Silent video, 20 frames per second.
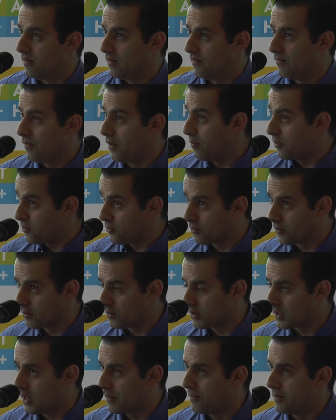
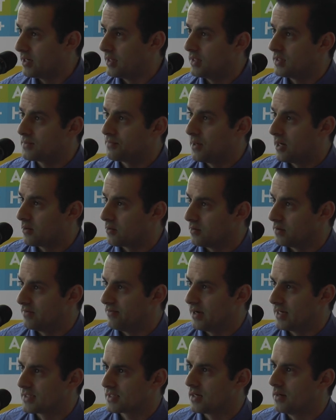pharmaceutical companies, medical
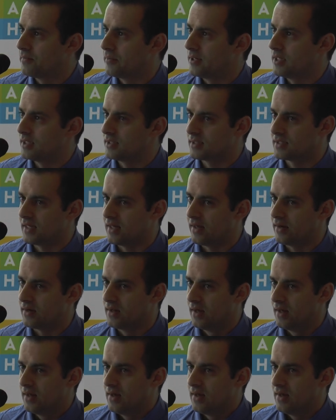device companies that